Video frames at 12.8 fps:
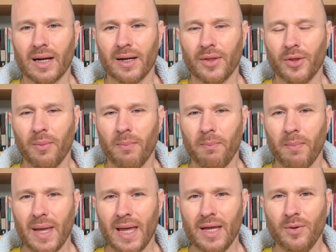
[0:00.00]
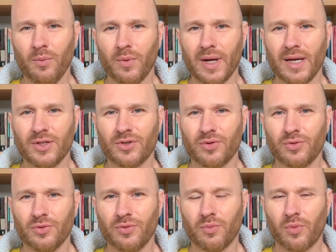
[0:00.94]
The main way
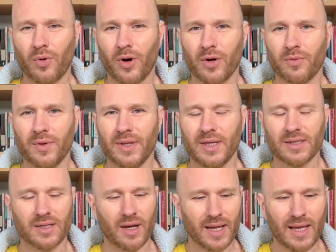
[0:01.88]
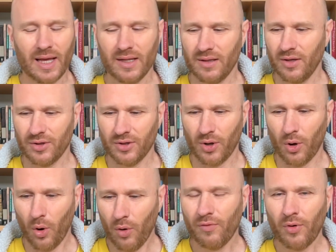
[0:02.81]
to work with this, again, the
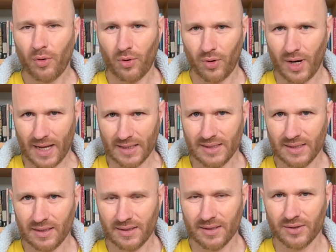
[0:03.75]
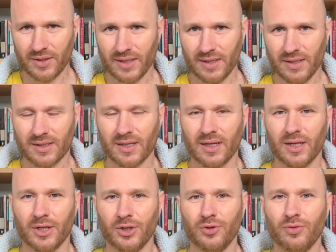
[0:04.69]
overall idea here is
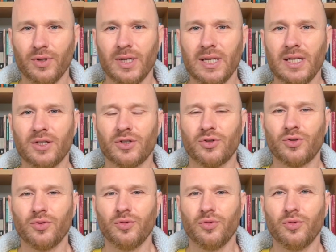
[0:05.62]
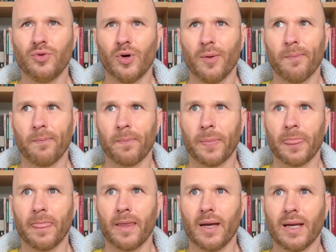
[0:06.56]
you need to
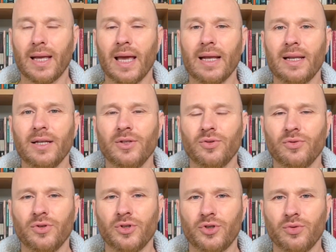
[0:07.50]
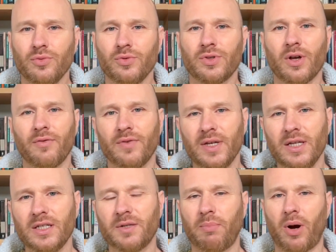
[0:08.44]
get into the shoes of
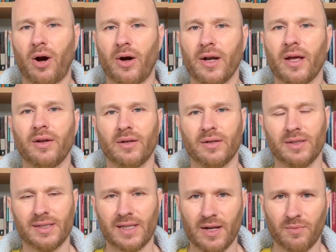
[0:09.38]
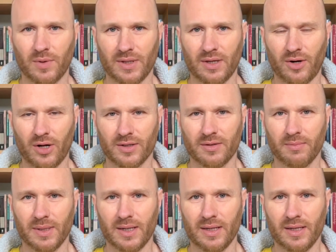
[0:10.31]
each part and understand what they're
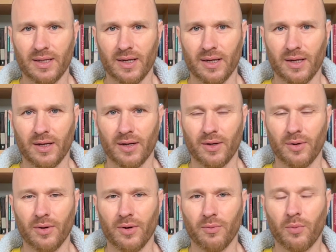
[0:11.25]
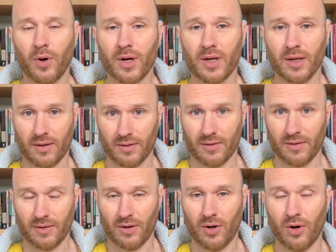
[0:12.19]
ultimately working
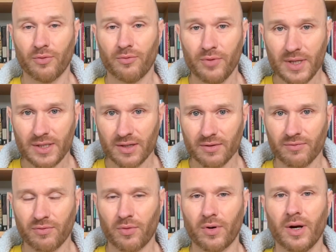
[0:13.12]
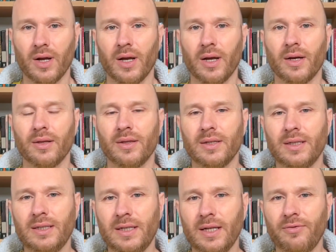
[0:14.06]
or reaching for. The
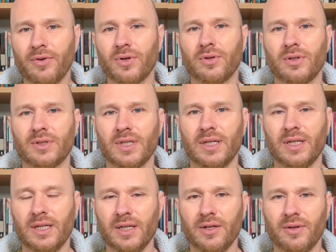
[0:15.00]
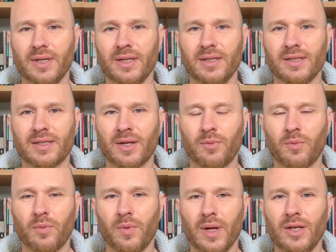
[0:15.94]
difficulty here is that
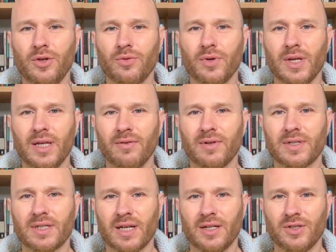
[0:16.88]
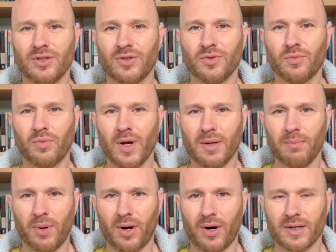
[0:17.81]
when you give attention to one
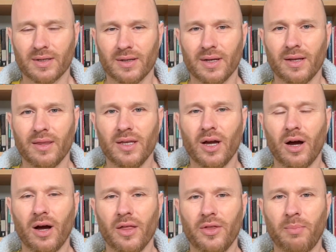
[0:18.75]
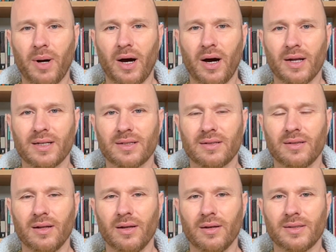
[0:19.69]
part, the other part
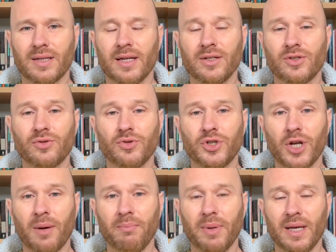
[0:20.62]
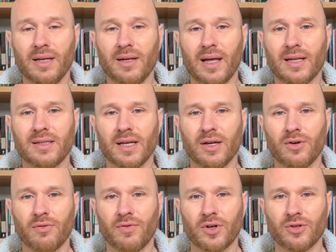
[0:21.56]
tends to jump in and take
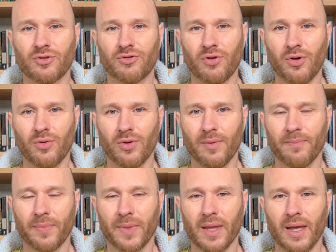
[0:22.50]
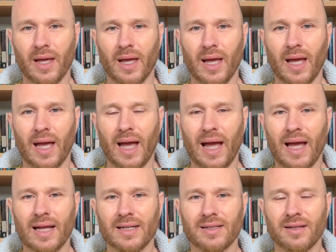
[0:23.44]
over control,
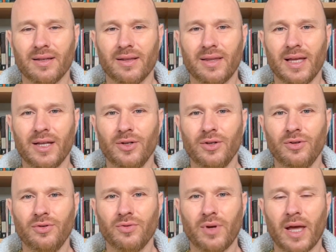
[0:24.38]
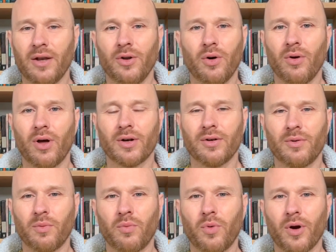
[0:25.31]
and then you can no longer
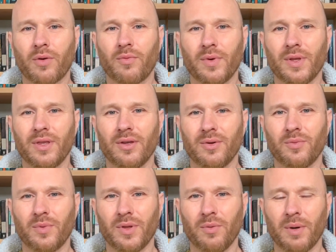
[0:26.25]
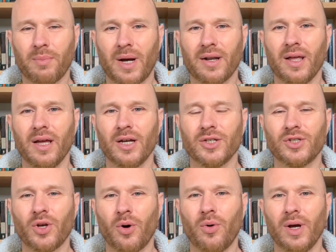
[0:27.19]
work with the one part.
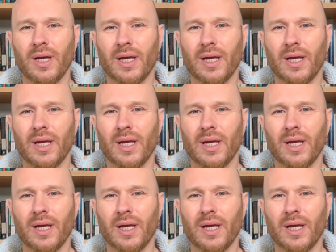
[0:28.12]
So